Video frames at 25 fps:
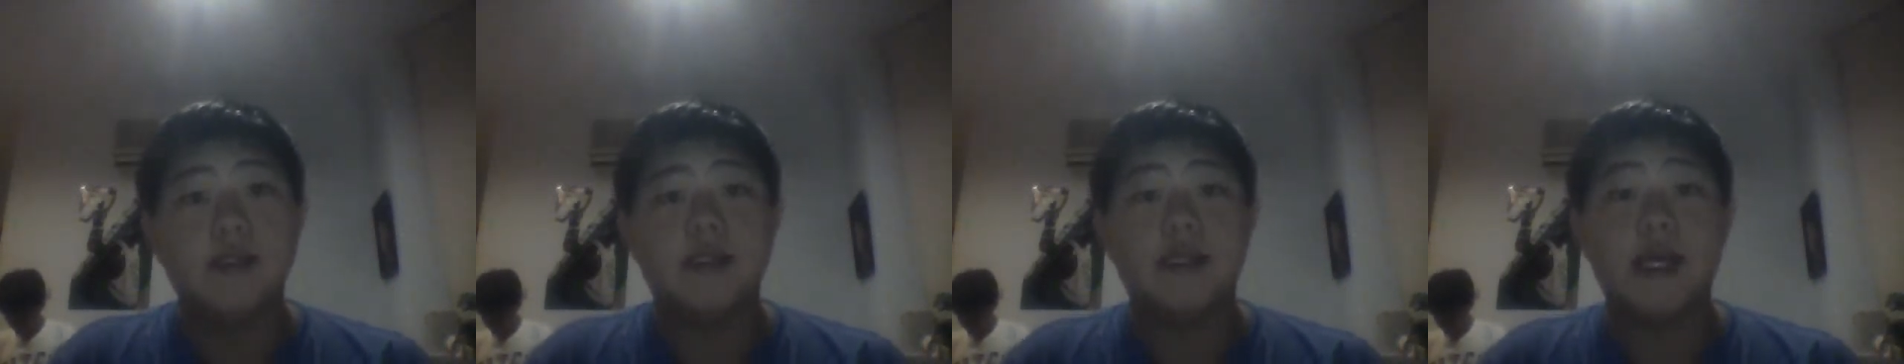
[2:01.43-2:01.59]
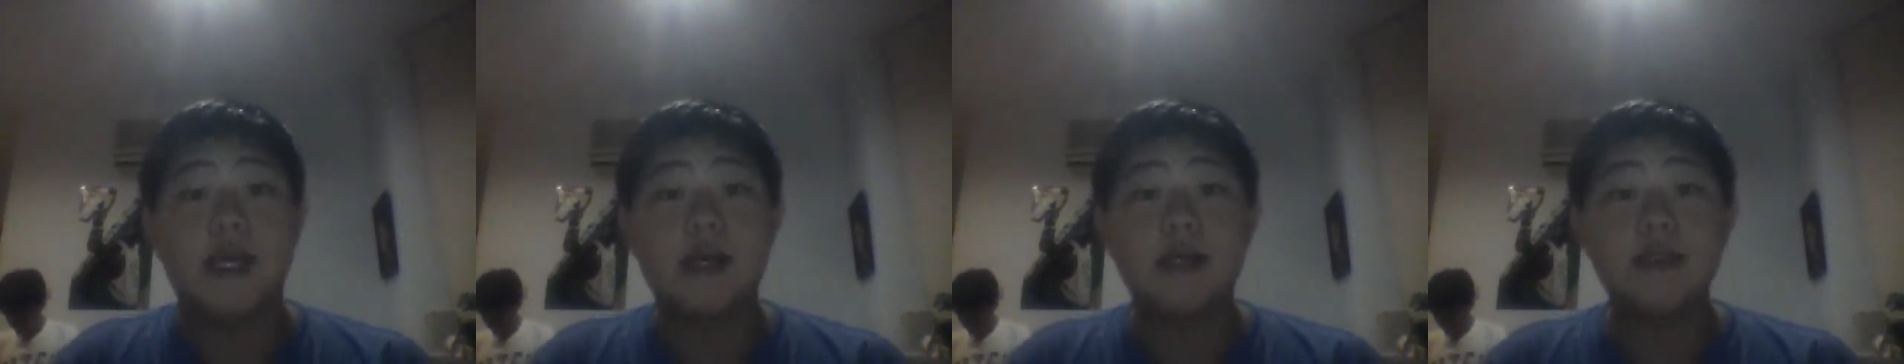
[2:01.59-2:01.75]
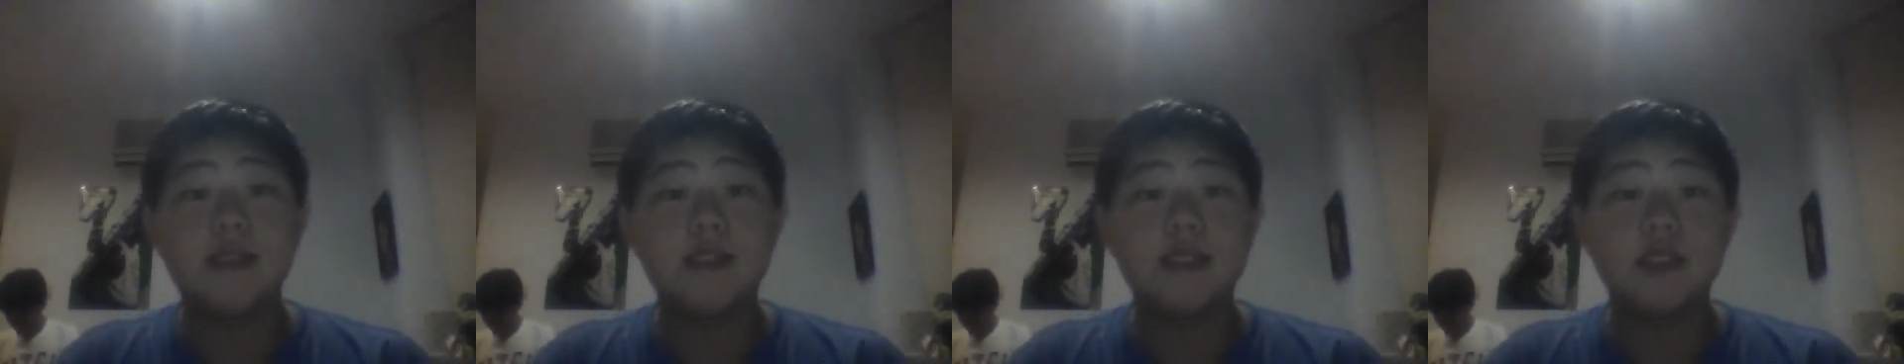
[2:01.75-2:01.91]

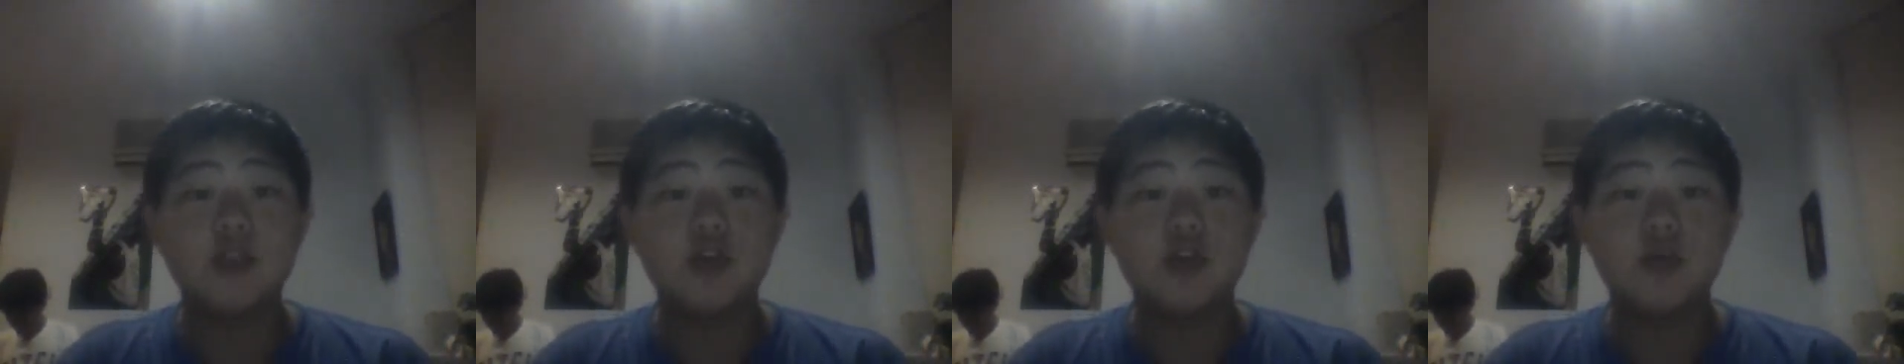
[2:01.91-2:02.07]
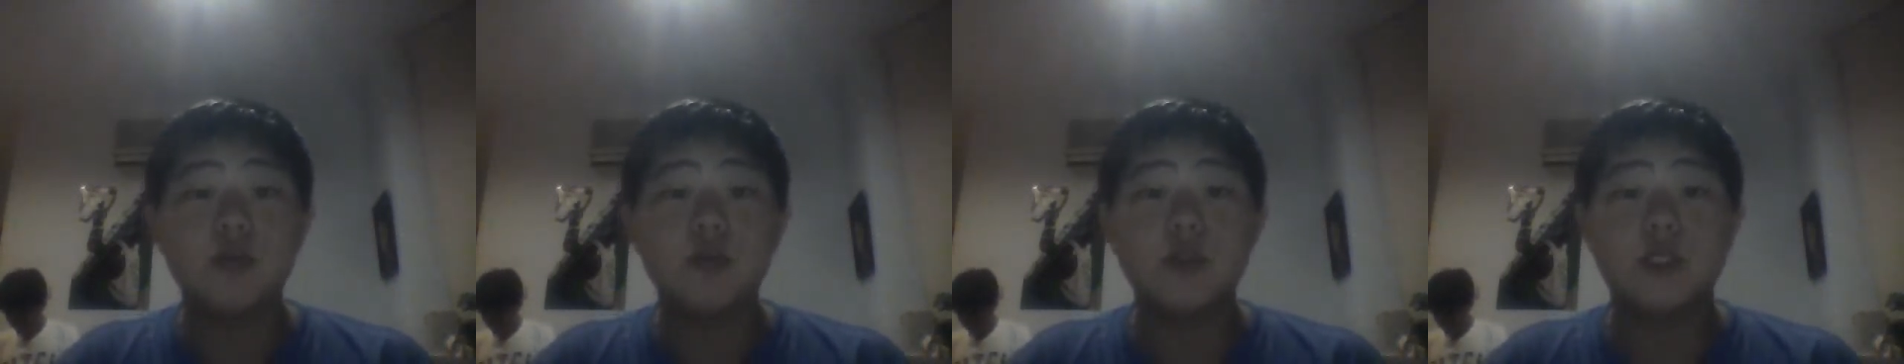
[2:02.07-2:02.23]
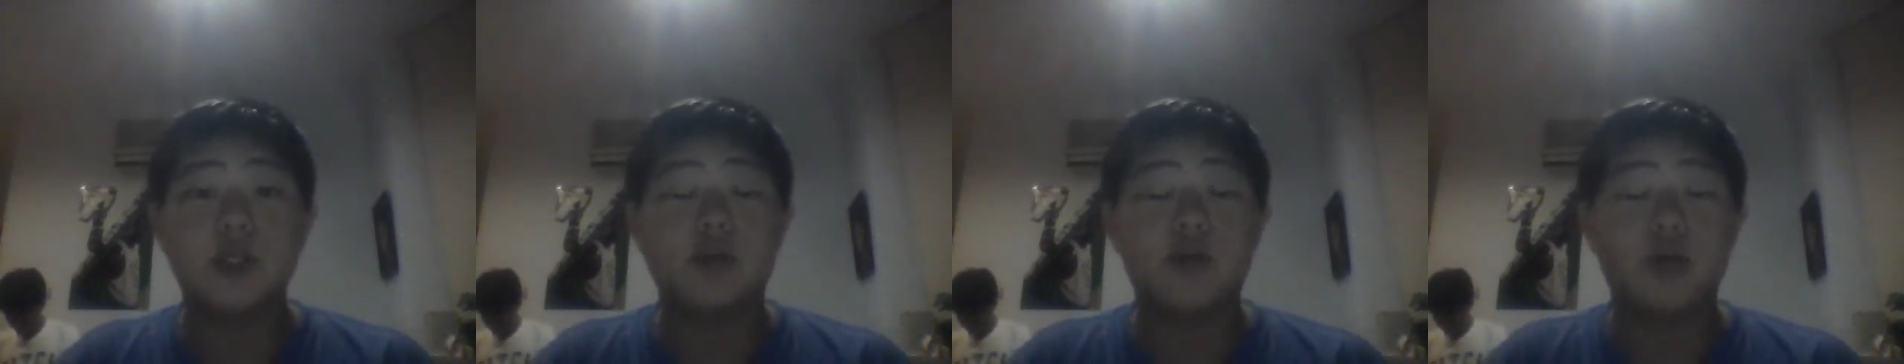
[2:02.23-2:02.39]
Down
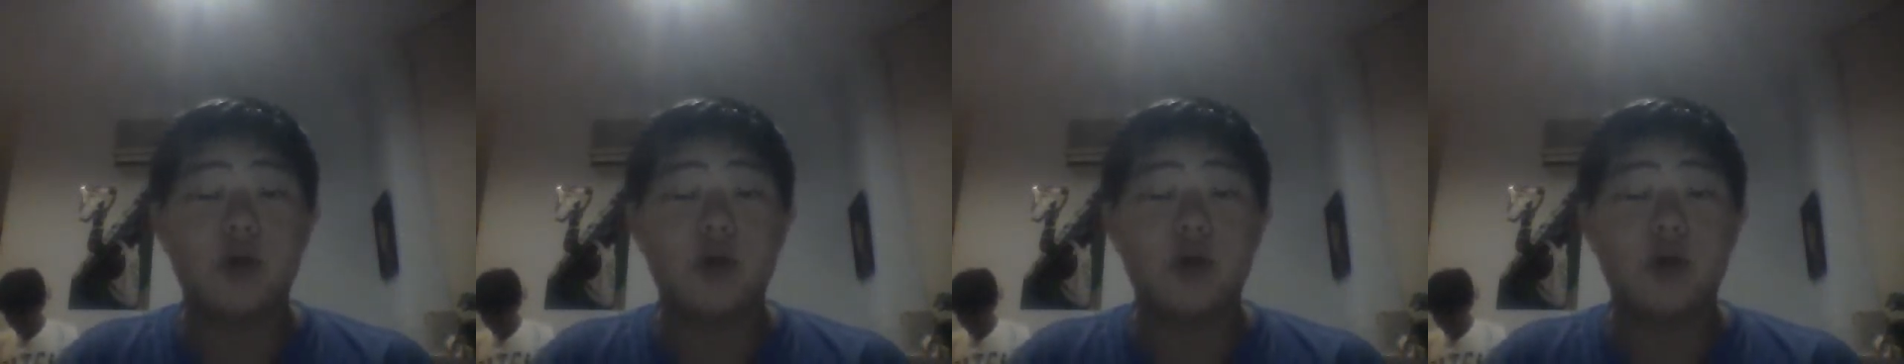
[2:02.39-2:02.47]
syndrome is a